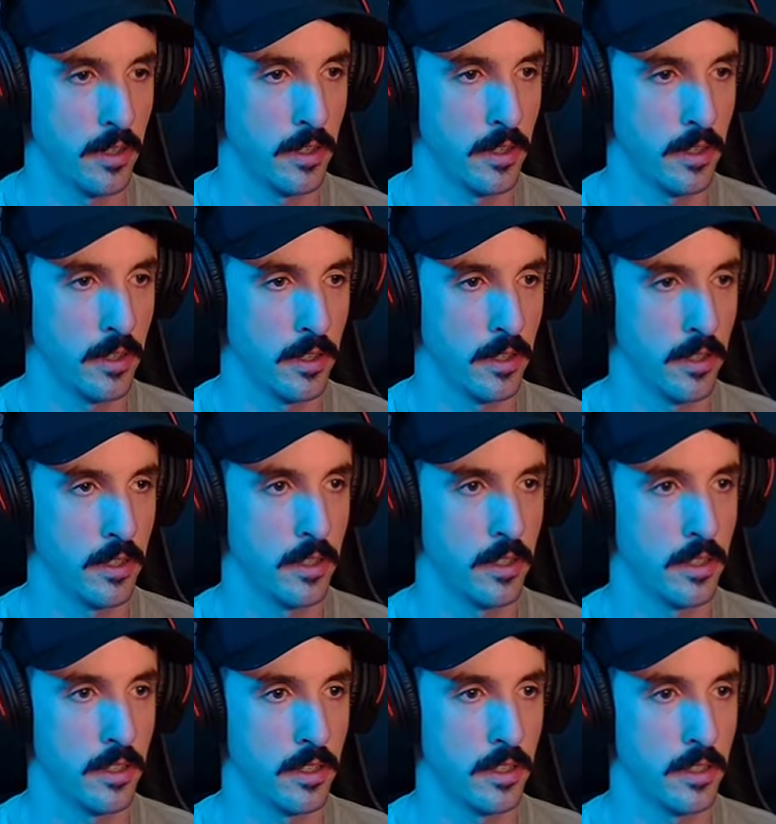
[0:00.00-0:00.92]

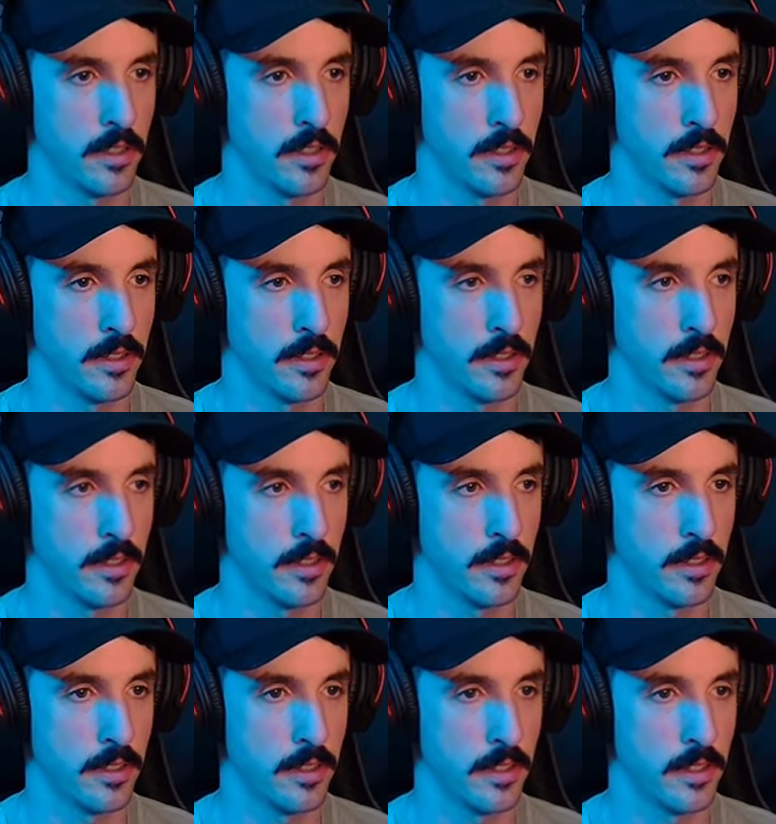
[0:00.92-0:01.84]

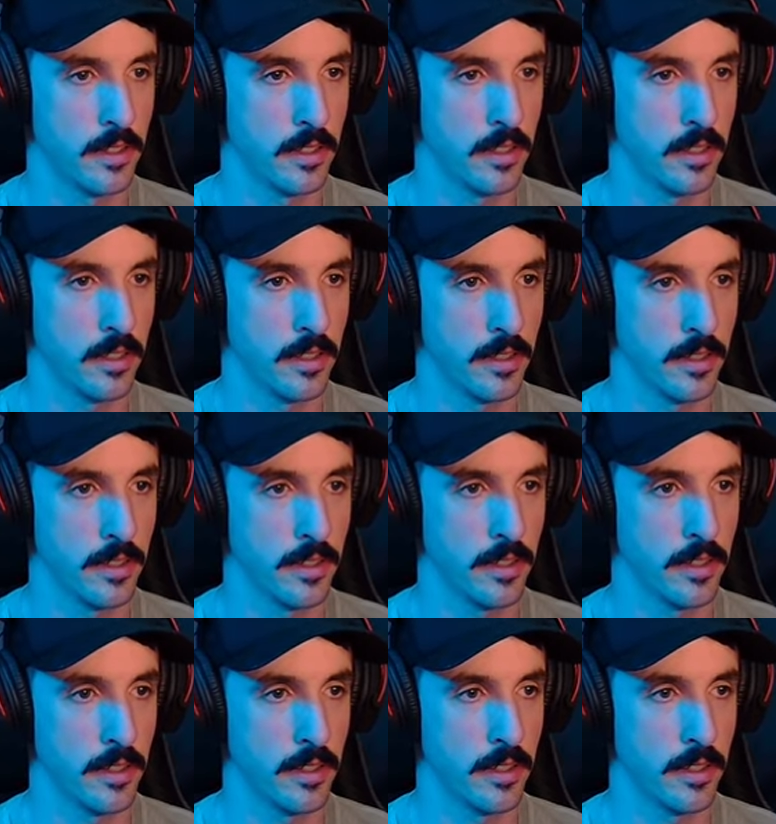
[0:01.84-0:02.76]

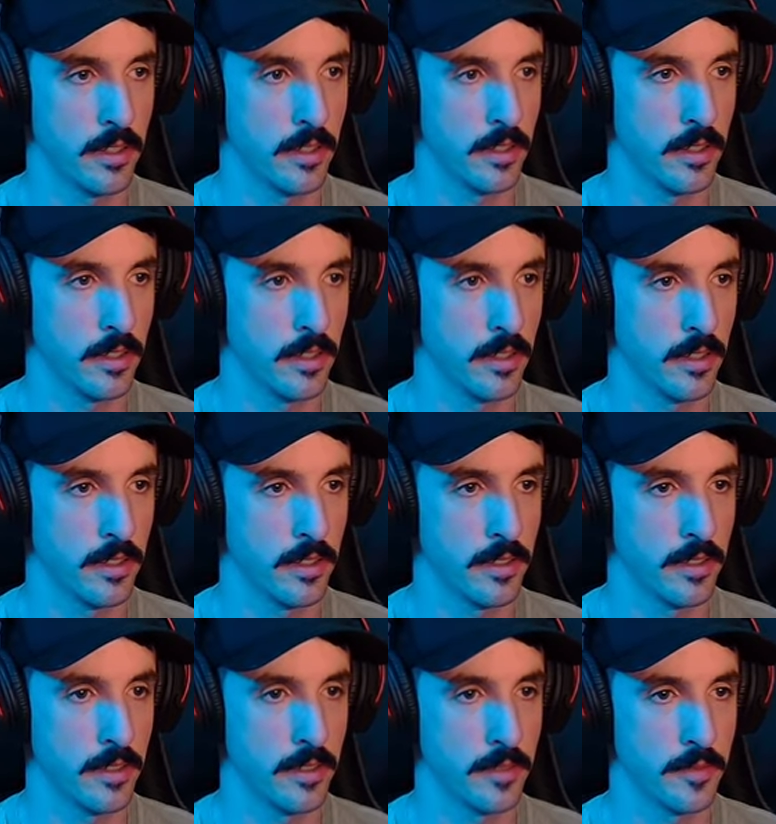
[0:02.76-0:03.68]

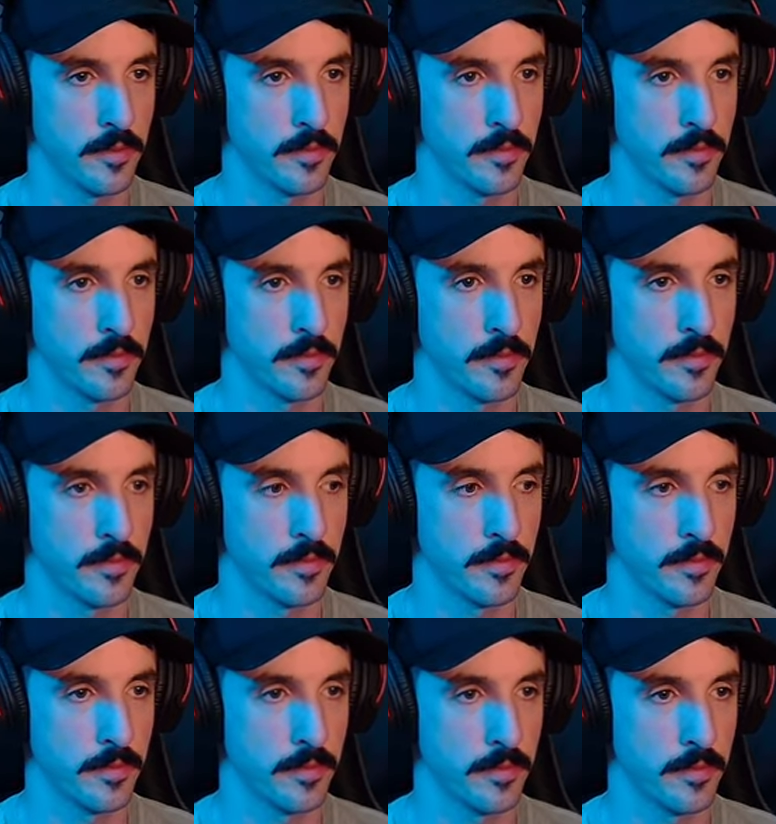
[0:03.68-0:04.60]

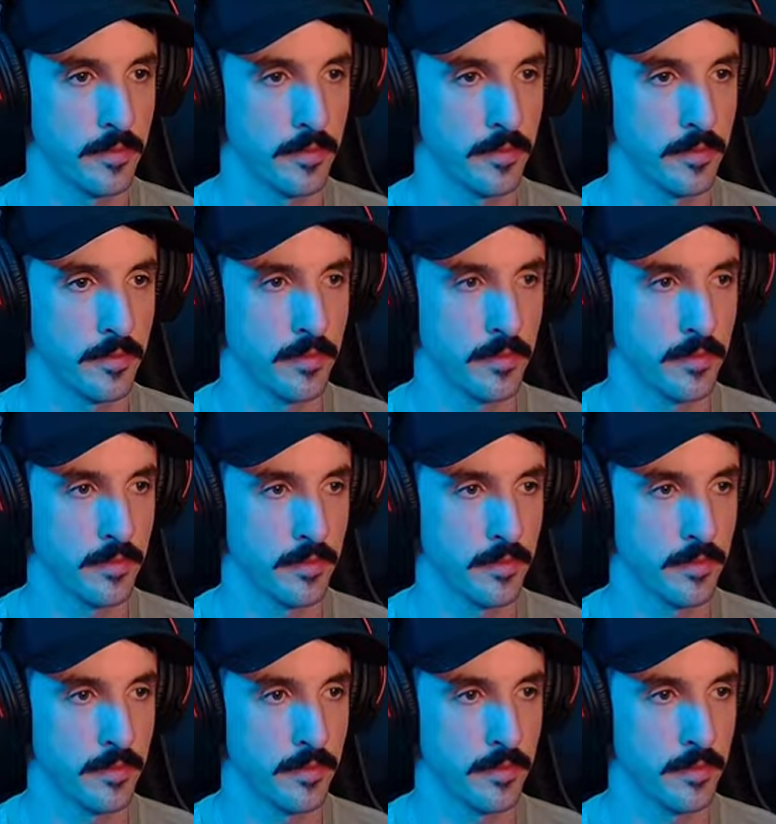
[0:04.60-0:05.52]

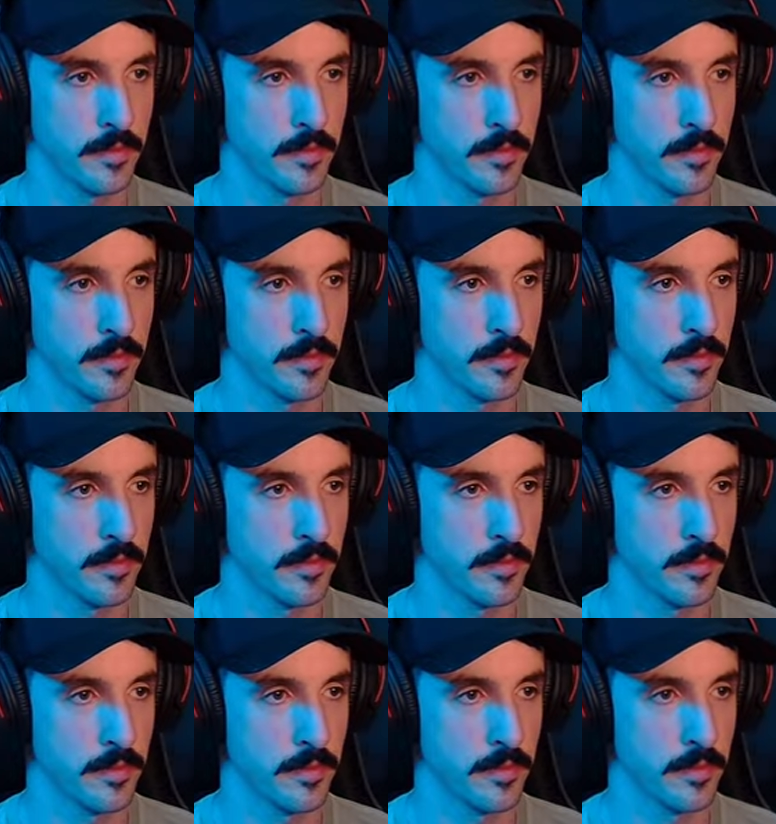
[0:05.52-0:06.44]

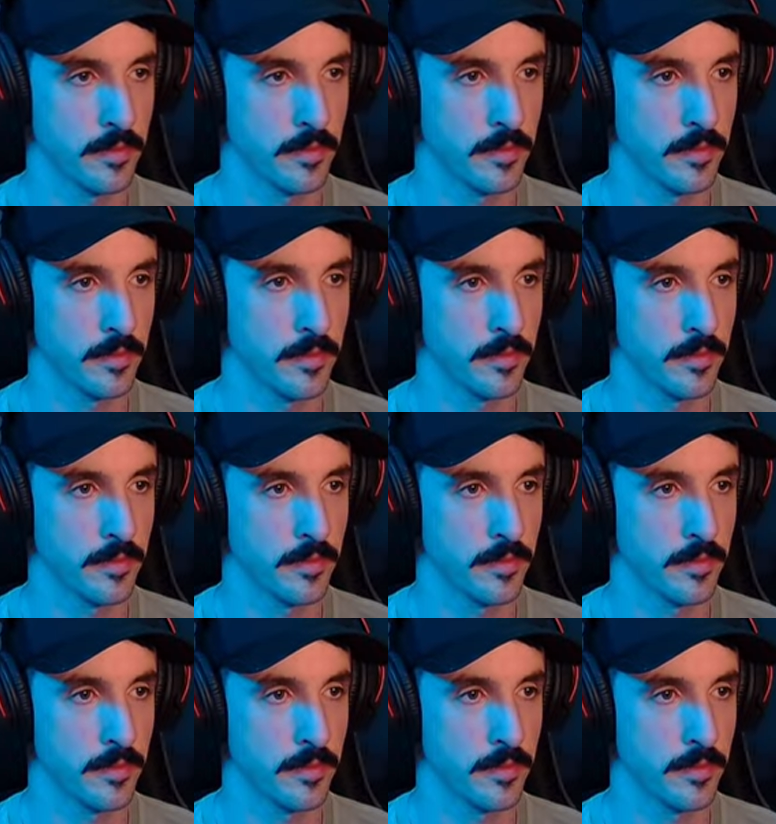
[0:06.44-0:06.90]
Nothing is said.